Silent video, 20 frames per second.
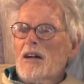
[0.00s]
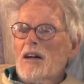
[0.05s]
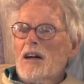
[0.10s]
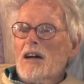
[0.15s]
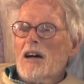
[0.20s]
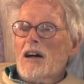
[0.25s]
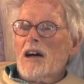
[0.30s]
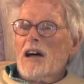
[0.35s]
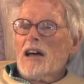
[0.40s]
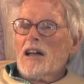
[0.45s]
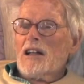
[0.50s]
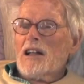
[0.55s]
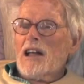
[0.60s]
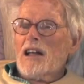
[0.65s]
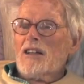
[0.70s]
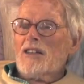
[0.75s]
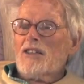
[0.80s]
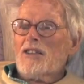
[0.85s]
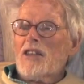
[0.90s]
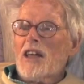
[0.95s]
uh, at,
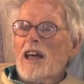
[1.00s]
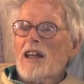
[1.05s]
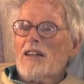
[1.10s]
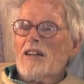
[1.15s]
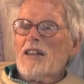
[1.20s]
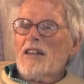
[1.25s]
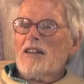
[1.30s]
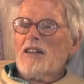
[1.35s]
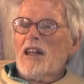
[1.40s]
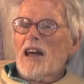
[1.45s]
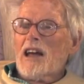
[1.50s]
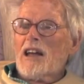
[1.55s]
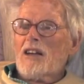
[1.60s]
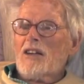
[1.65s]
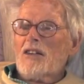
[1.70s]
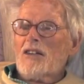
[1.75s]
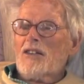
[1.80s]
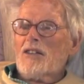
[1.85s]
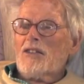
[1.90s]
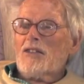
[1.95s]
at Sandy
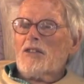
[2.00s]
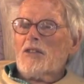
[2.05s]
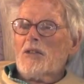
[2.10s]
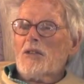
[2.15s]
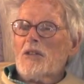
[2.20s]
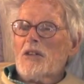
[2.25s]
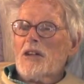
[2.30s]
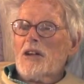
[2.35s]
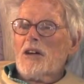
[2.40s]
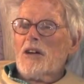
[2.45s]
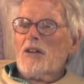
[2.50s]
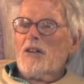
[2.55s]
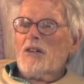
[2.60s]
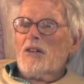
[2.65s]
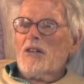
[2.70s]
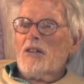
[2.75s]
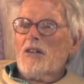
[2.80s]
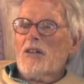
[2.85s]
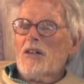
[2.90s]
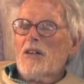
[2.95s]
Decker's
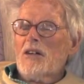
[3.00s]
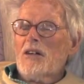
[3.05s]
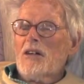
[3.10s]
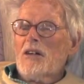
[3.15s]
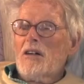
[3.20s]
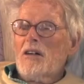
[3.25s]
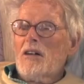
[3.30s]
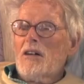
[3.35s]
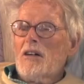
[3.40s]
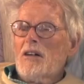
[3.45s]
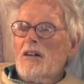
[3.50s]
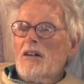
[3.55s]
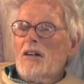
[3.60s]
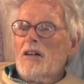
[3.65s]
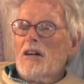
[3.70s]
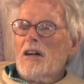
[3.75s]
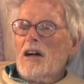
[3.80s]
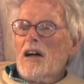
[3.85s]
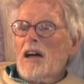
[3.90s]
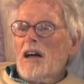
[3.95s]
studio,
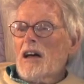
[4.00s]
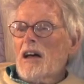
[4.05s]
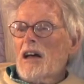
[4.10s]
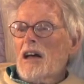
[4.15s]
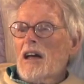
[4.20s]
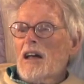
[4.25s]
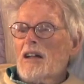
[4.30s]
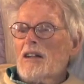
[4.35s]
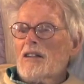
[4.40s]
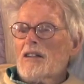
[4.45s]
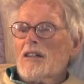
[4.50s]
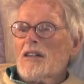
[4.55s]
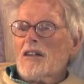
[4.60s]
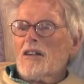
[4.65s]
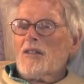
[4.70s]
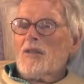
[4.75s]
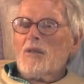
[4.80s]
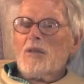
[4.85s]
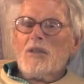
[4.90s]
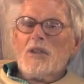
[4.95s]
and
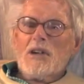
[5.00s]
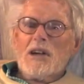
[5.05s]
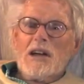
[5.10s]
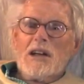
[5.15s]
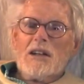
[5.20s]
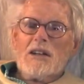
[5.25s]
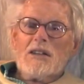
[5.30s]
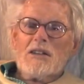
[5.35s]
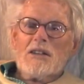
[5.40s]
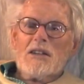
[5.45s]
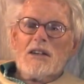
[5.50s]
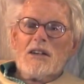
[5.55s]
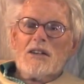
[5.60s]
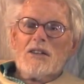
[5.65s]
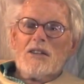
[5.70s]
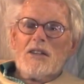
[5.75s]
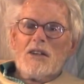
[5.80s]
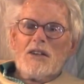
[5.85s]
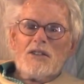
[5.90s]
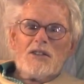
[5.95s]
uh, and uh,
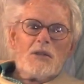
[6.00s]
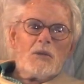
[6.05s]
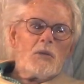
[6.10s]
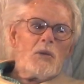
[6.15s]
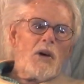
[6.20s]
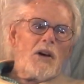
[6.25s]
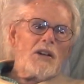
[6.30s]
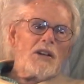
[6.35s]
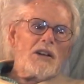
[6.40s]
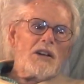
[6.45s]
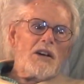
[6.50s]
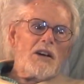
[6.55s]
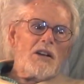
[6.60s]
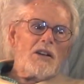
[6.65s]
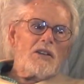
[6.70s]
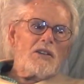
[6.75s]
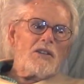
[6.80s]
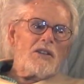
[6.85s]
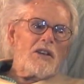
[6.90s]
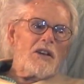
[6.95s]
there's some
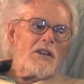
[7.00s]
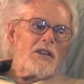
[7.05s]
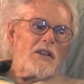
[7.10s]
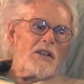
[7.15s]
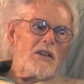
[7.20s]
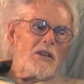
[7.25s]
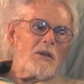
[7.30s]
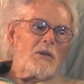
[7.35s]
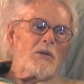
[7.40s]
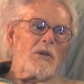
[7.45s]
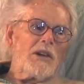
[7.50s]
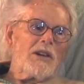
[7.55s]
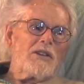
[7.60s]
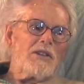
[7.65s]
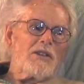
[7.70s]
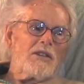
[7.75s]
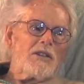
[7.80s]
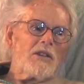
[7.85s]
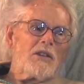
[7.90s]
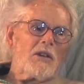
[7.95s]
watercolors there that are
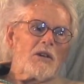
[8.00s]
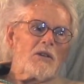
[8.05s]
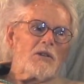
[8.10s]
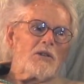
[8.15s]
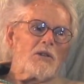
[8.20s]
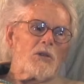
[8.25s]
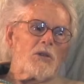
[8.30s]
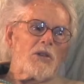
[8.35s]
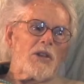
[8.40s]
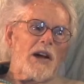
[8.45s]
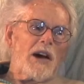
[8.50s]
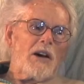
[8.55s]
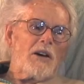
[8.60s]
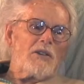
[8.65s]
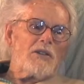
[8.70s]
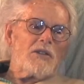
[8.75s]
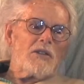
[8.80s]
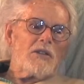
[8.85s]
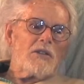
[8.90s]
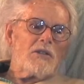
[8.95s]
recent, you know,
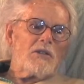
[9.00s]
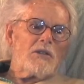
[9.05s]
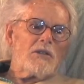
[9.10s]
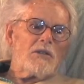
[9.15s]
2000,